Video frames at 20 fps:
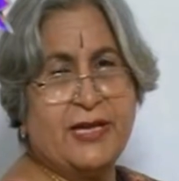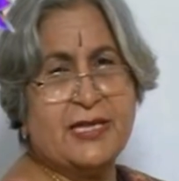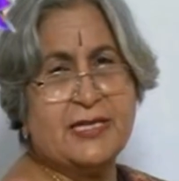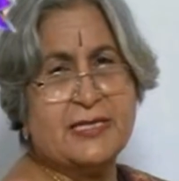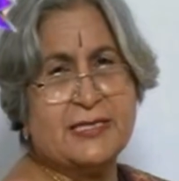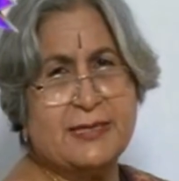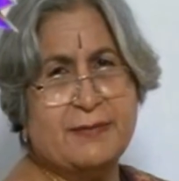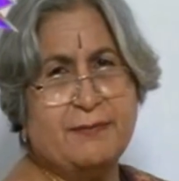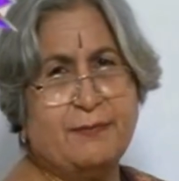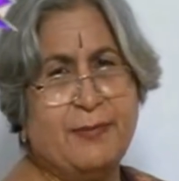
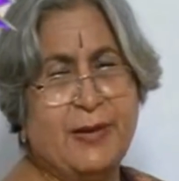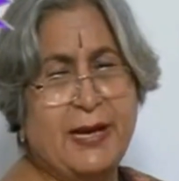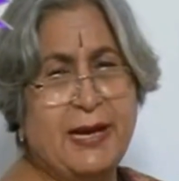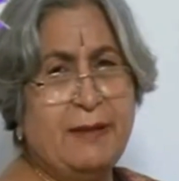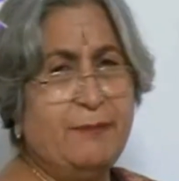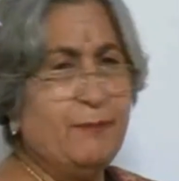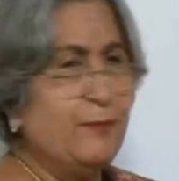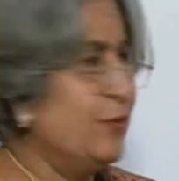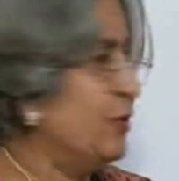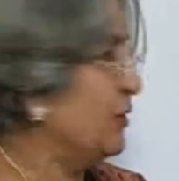can simply
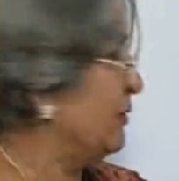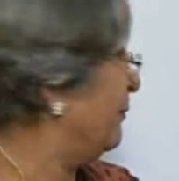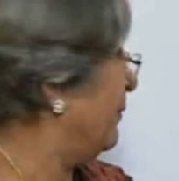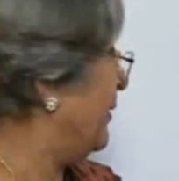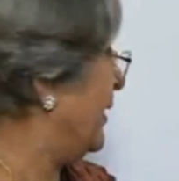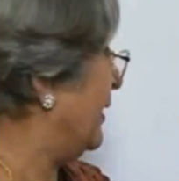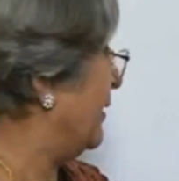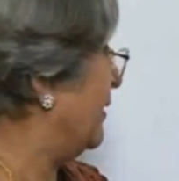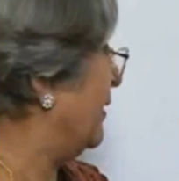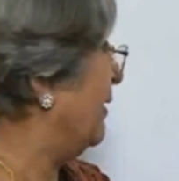put
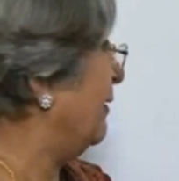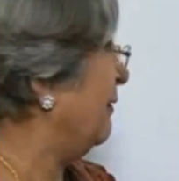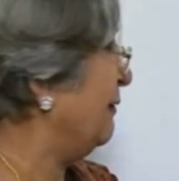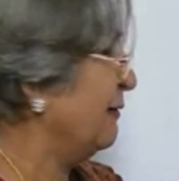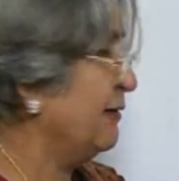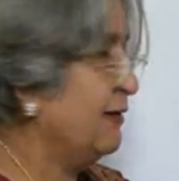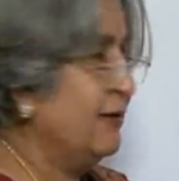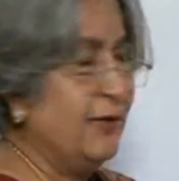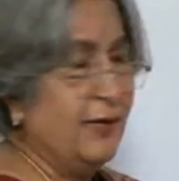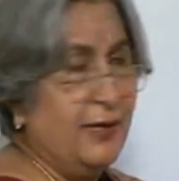beaker
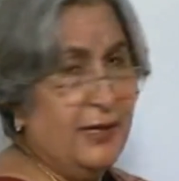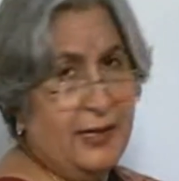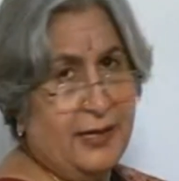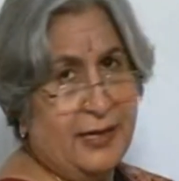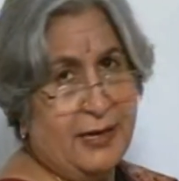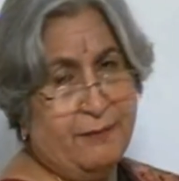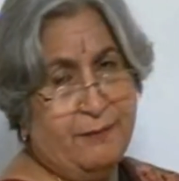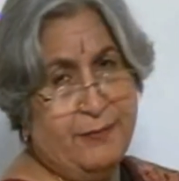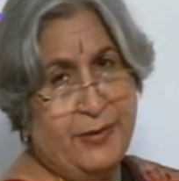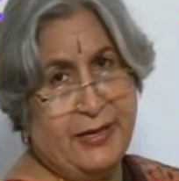in
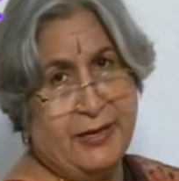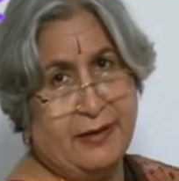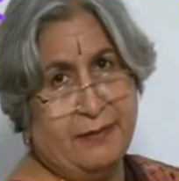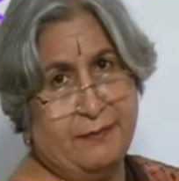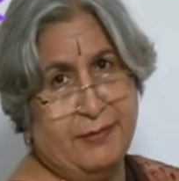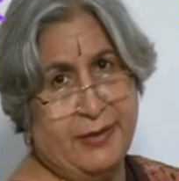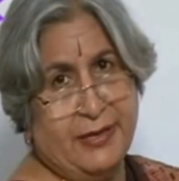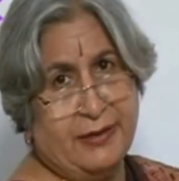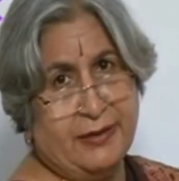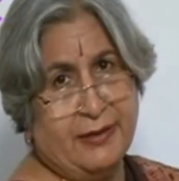a bigger
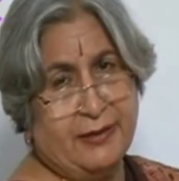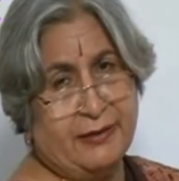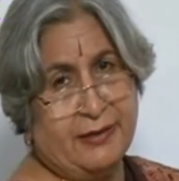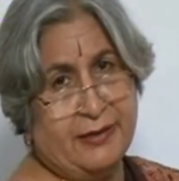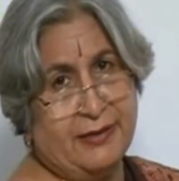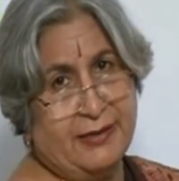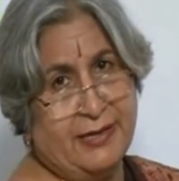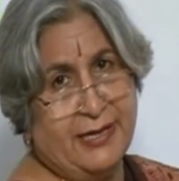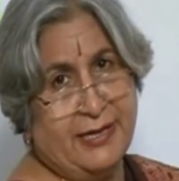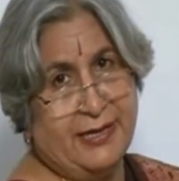beaker
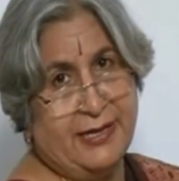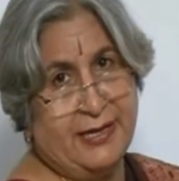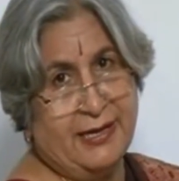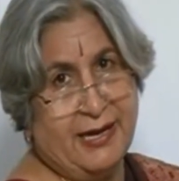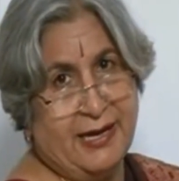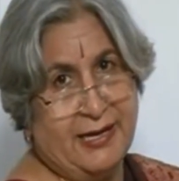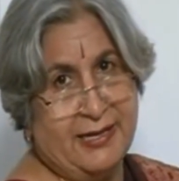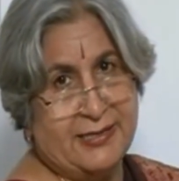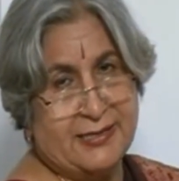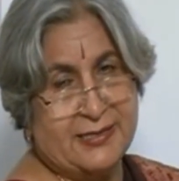containing
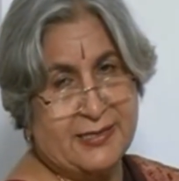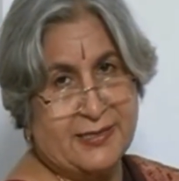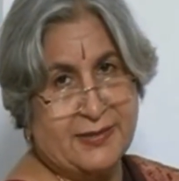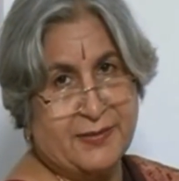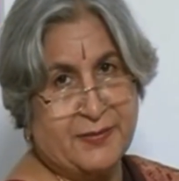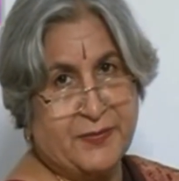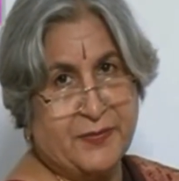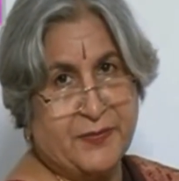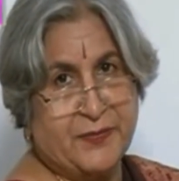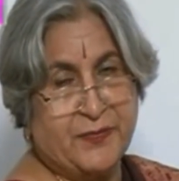ice.
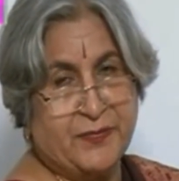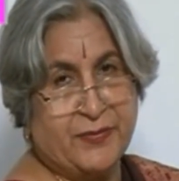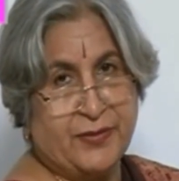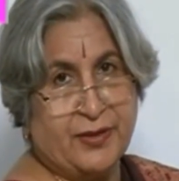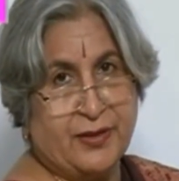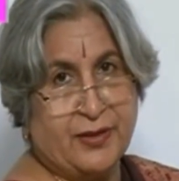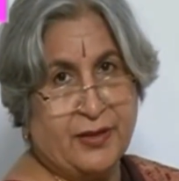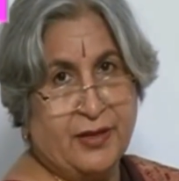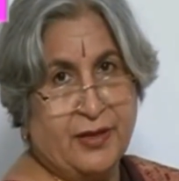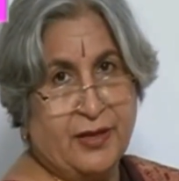
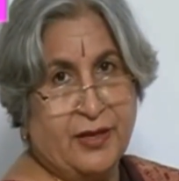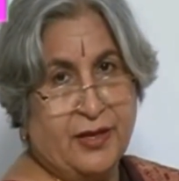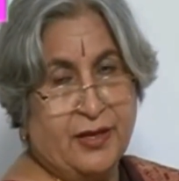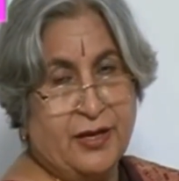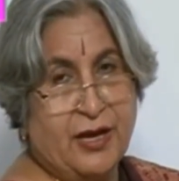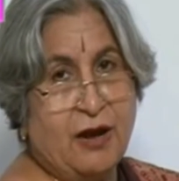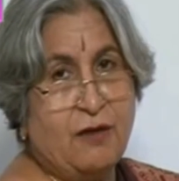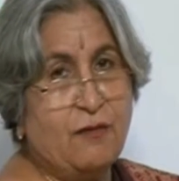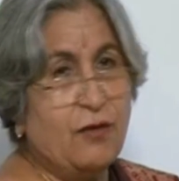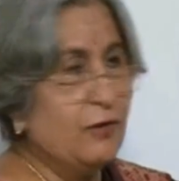
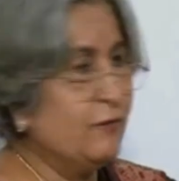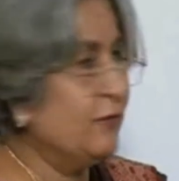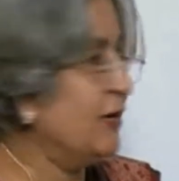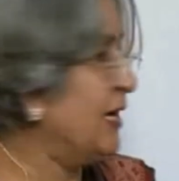Now what